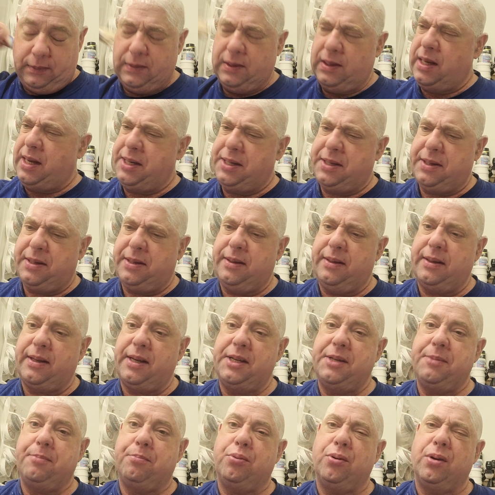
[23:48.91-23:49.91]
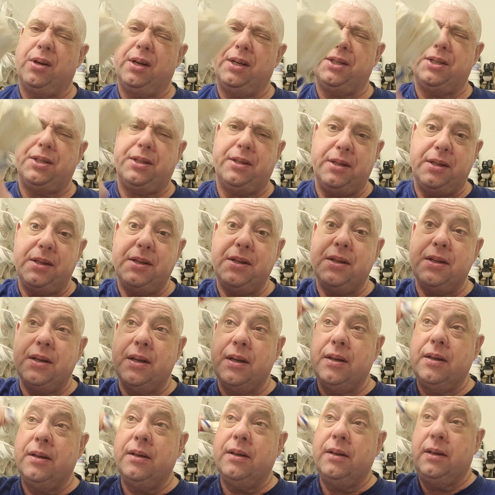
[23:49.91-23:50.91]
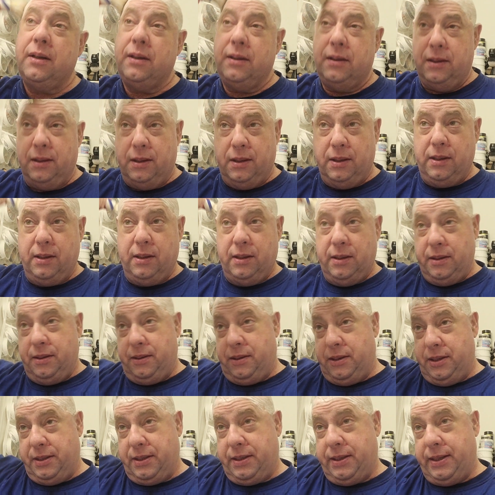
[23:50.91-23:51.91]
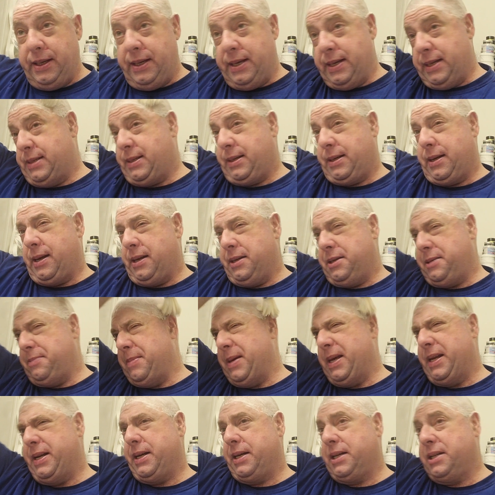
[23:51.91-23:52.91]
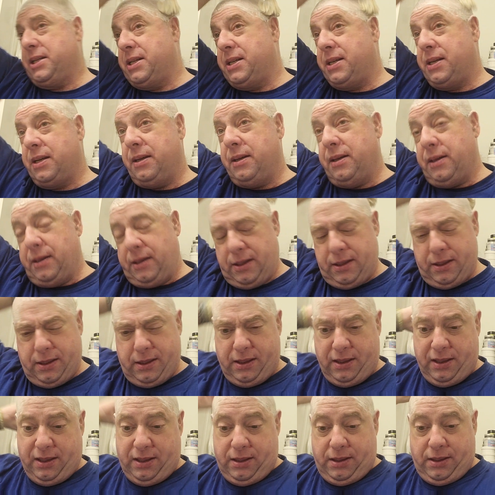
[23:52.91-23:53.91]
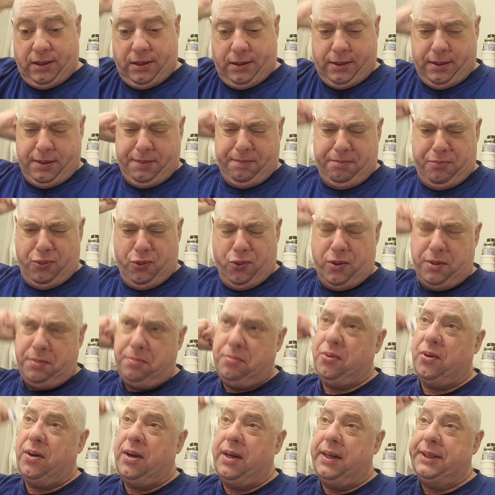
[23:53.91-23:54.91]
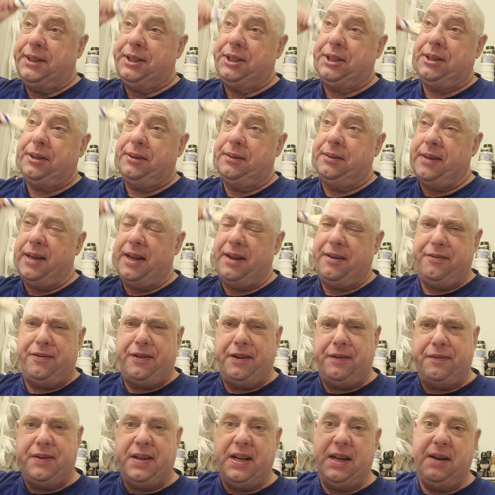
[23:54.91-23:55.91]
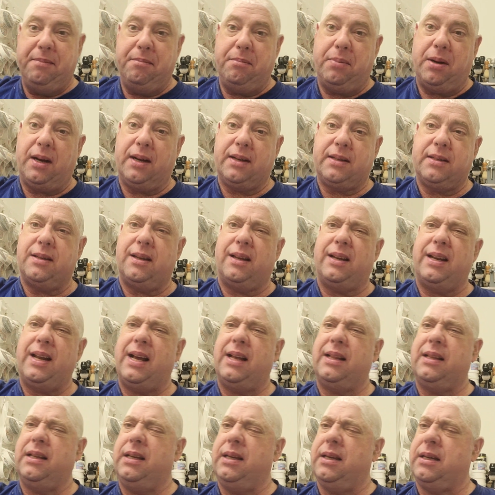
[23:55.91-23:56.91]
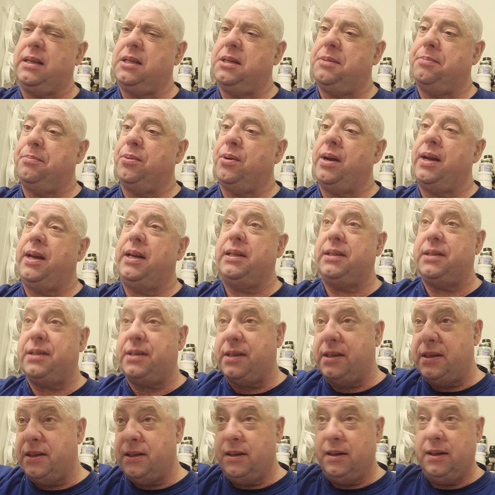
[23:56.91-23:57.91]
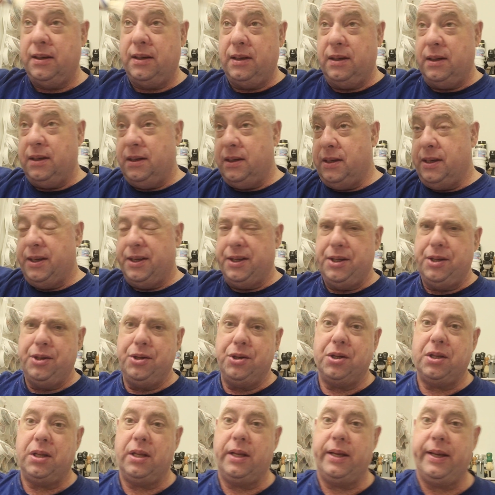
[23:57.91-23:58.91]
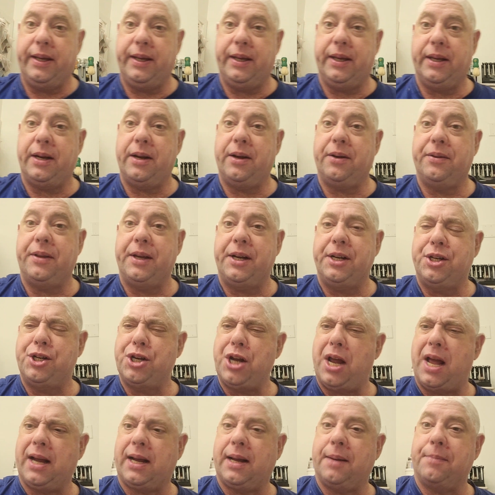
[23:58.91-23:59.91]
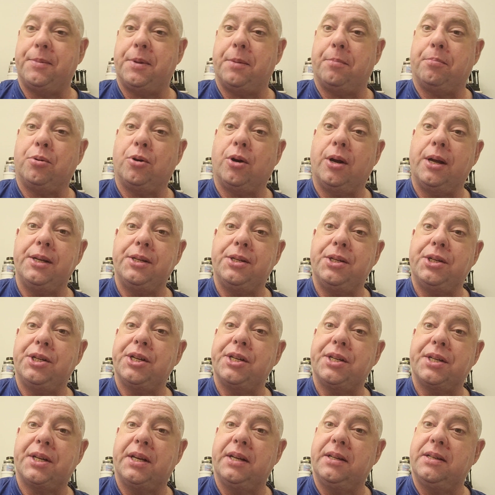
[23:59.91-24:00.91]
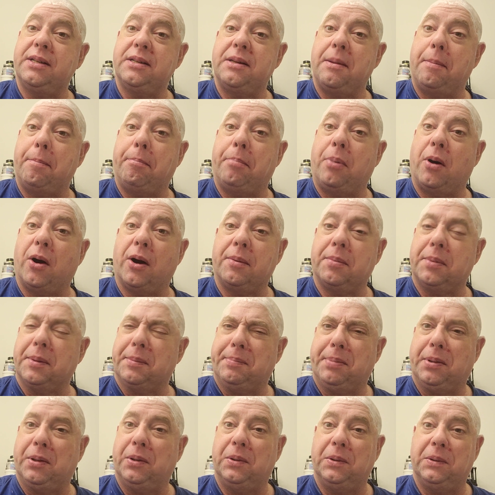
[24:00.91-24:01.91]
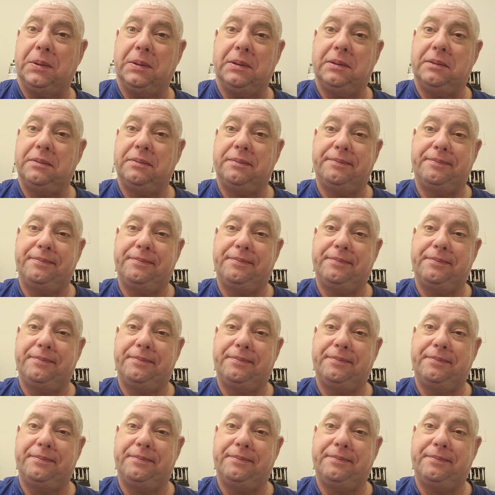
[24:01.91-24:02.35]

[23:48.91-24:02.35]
Nice brush, this DS Cosmetics board brush, like 15 bucks on AliExpress. Usually, you know, they jack up the price just because it's a barber pole